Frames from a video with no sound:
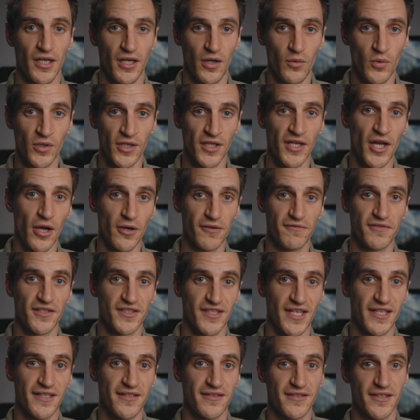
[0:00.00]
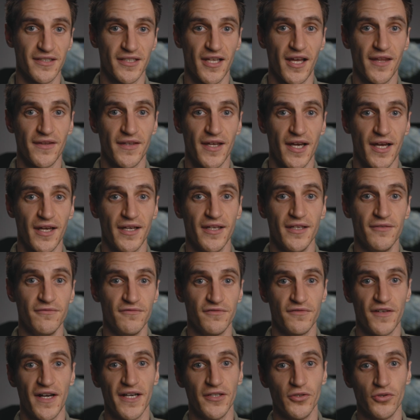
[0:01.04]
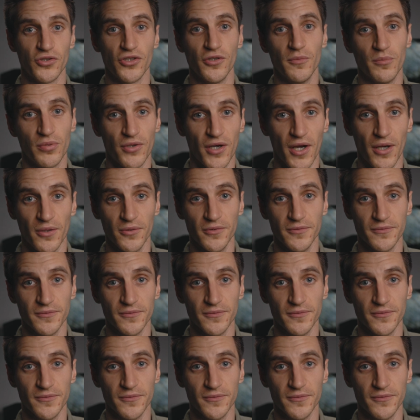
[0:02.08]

I wanna know if there's anything like that in Final Cut Pro.